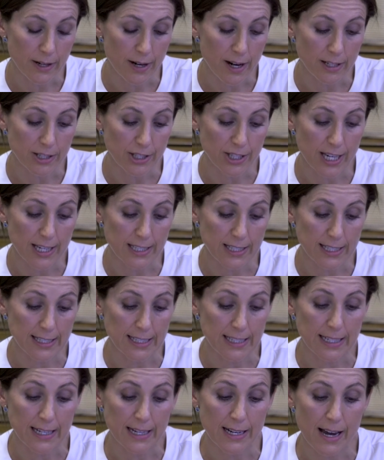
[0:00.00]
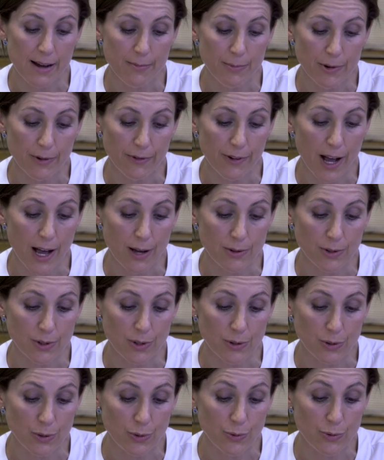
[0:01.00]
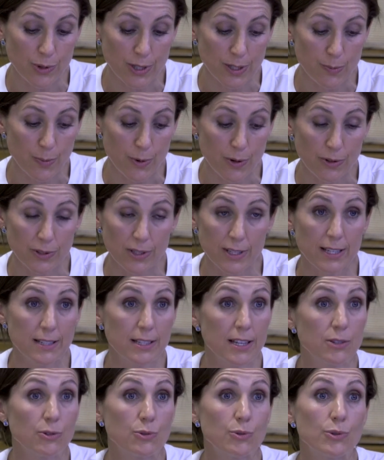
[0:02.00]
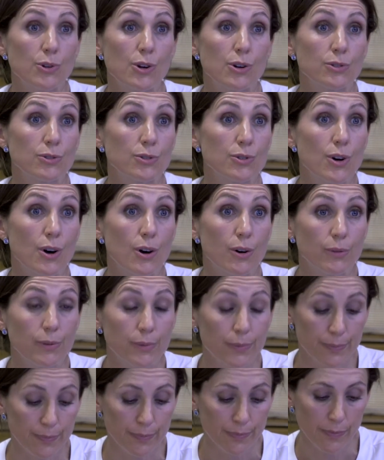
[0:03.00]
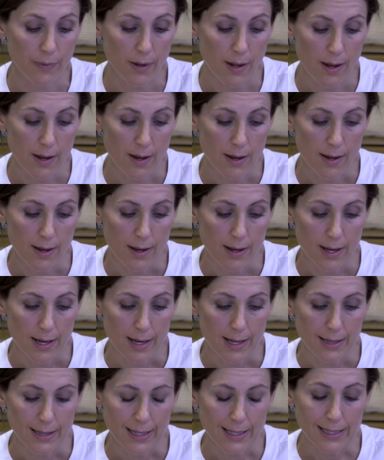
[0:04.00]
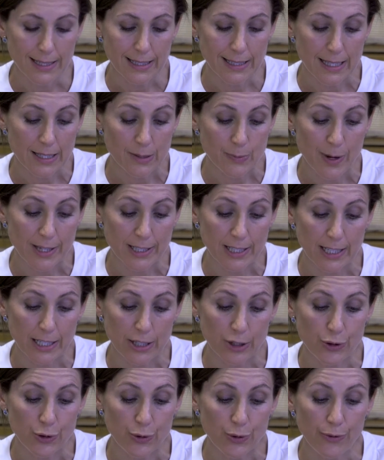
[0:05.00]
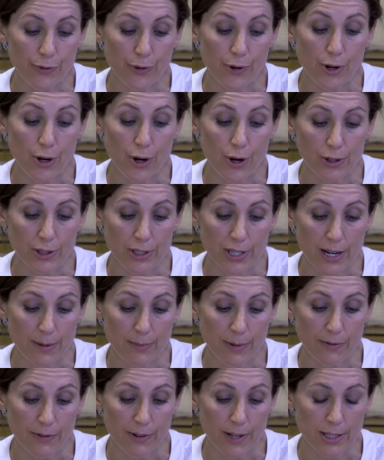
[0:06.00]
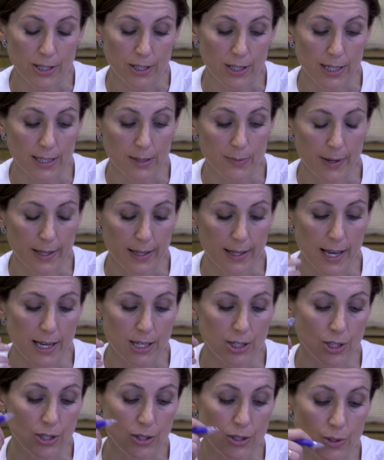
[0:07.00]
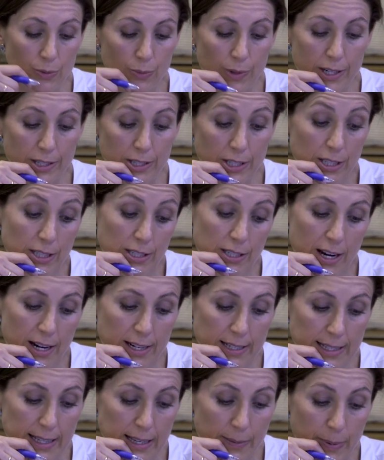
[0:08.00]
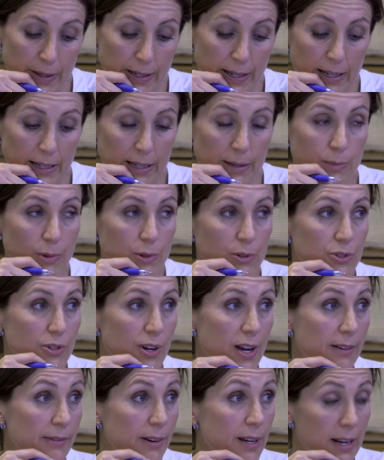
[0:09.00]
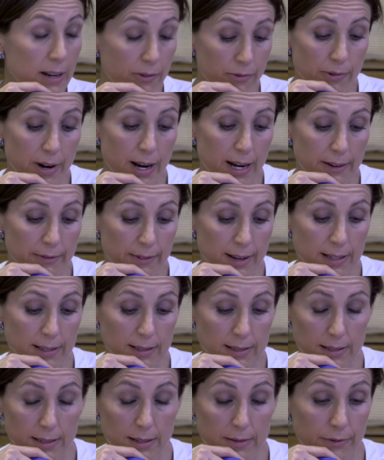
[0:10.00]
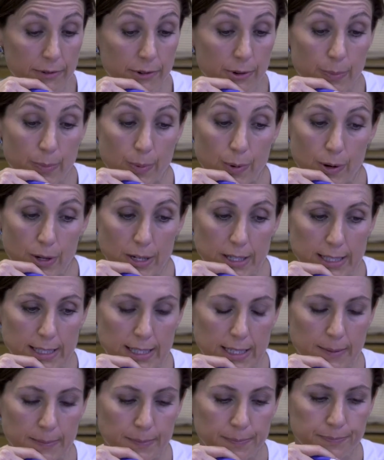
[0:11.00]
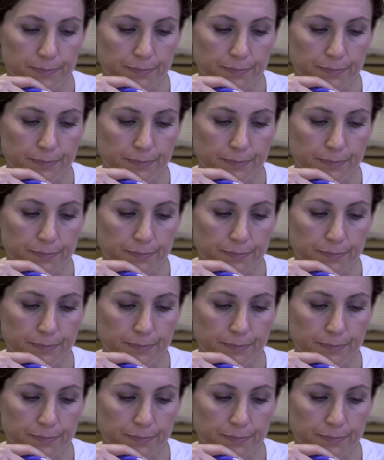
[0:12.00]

there are changes in the number of households who respond that they do not know. This is especially true for long-term inflation expectations, which are typically most relevant for policy.